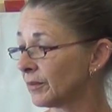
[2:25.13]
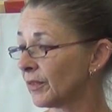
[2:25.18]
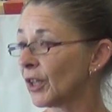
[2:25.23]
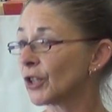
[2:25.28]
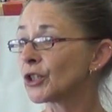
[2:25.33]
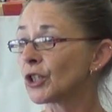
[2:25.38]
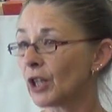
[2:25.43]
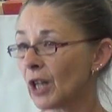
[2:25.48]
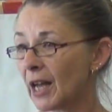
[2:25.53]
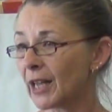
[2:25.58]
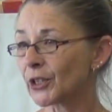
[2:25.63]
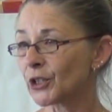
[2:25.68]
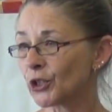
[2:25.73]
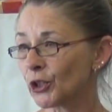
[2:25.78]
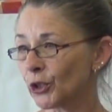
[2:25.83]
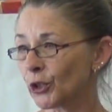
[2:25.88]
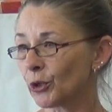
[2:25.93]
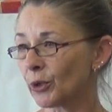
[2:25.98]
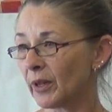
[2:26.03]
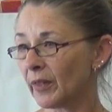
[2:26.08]
There's a lot of
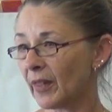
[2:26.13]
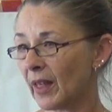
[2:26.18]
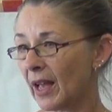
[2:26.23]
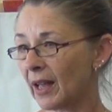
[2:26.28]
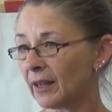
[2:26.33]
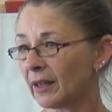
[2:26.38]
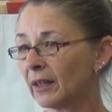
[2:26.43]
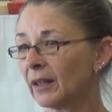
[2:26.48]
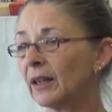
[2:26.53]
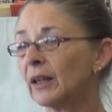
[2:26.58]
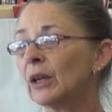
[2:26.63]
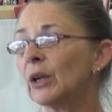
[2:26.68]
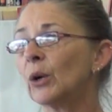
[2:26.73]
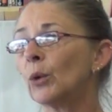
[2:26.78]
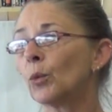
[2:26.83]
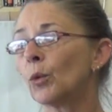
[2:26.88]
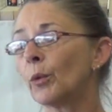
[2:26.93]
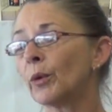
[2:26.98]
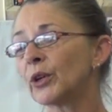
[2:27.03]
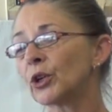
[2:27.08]
sugar in that.
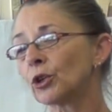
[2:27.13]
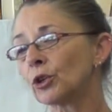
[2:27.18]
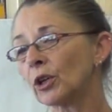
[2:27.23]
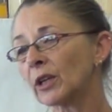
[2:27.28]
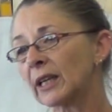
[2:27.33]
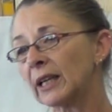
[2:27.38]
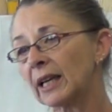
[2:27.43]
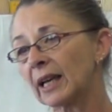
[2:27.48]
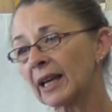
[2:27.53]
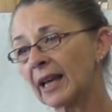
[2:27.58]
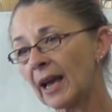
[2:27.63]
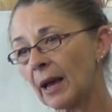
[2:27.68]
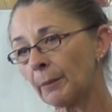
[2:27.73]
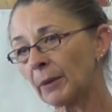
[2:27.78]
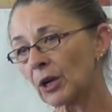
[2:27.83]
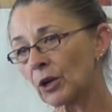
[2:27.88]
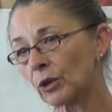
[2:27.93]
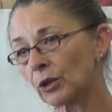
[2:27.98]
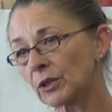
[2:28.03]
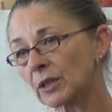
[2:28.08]
But when you're looking at
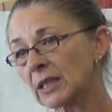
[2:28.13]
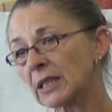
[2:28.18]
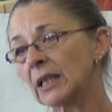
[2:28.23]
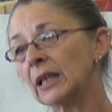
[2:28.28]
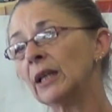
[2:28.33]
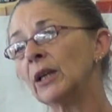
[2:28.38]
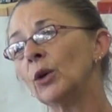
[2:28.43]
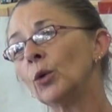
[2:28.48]
chemicals,